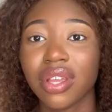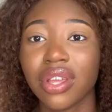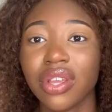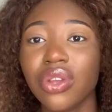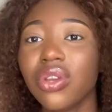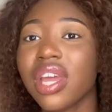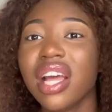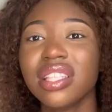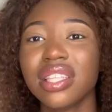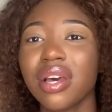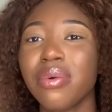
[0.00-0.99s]
You can't
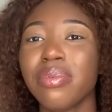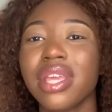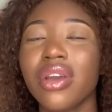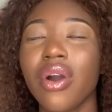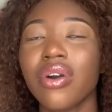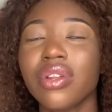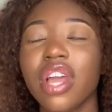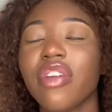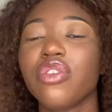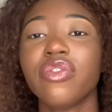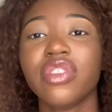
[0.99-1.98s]
tell me, oh, if
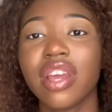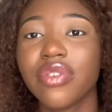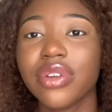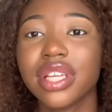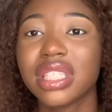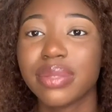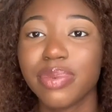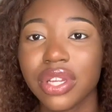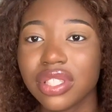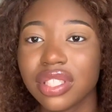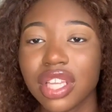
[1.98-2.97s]
you've never
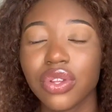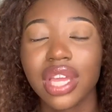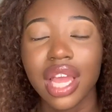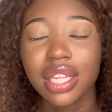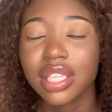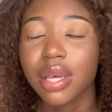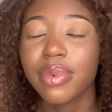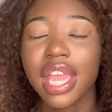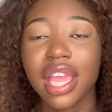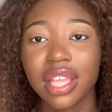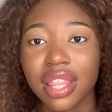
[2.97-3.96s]
experienced it, you can't tell me
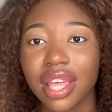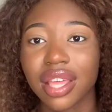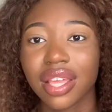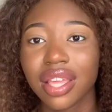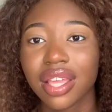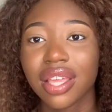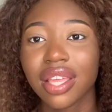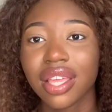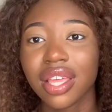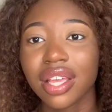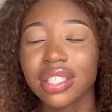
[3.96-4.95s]
anything.
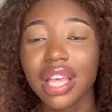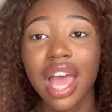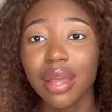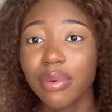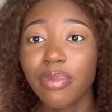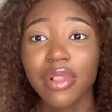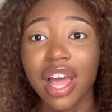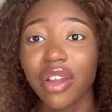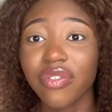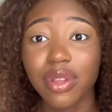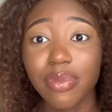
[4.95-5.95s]
Because I am a black
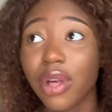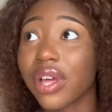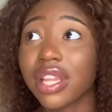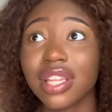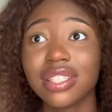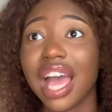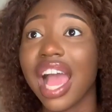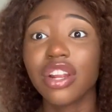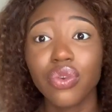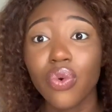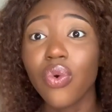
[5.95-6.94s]
female in this. I
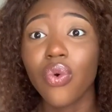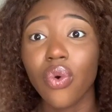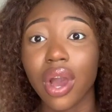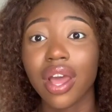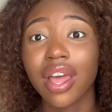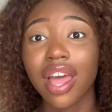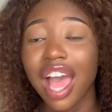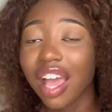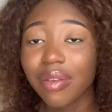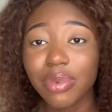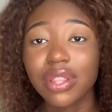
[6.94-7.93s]
know.
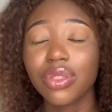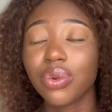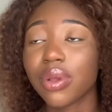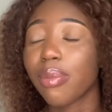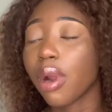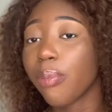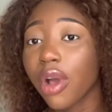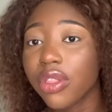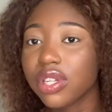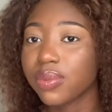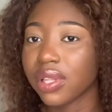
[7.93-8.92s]
I've been through it. My
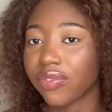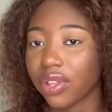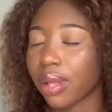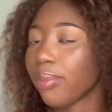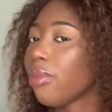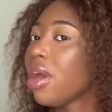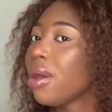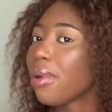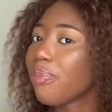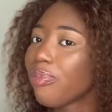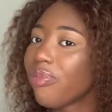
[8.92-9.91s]
brother's been through it. My
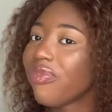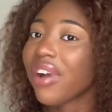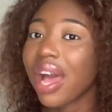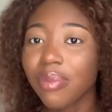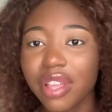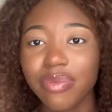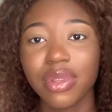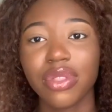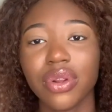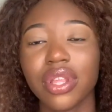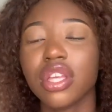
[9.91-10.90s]
family's been through it.